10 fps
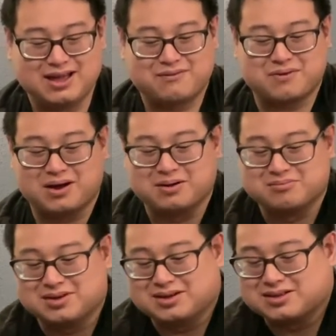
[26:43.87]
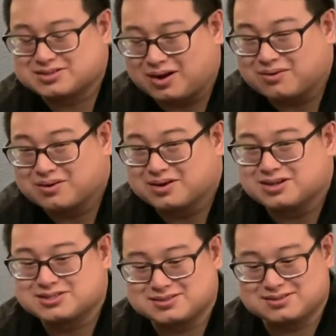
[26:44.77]
from Star
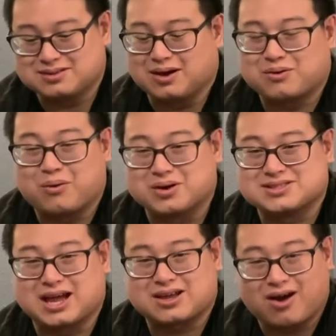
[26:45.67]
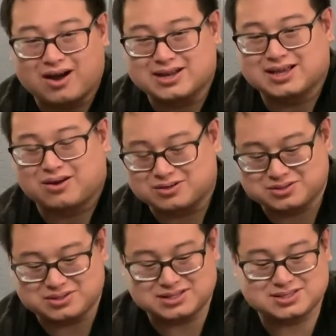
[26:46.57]
Wars, of course the iconic
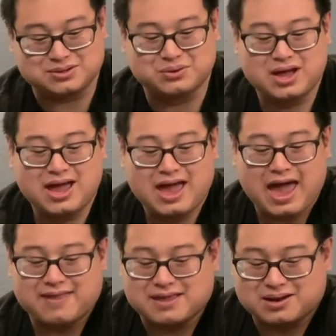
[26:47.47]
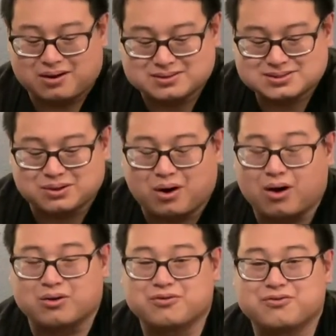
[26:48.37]
R2-D2. And then also
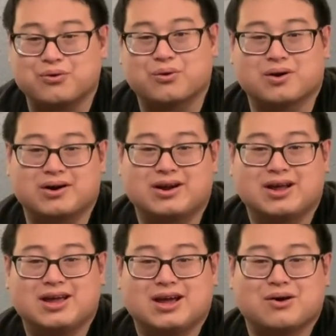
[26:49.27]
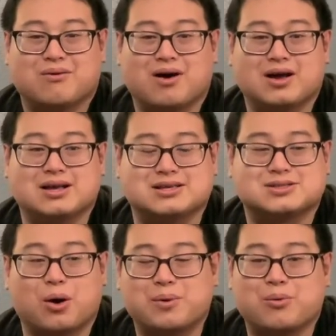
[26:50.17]
R4 was
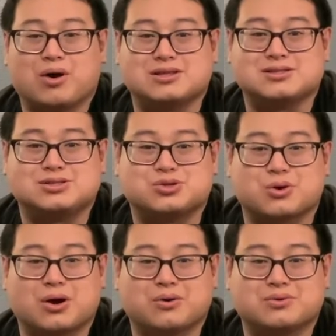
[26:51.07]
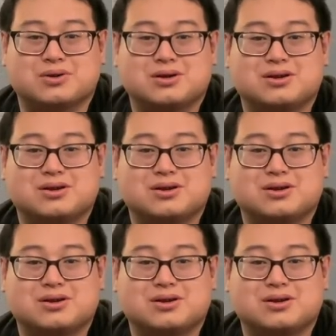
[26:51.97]
Obi-Wan's drone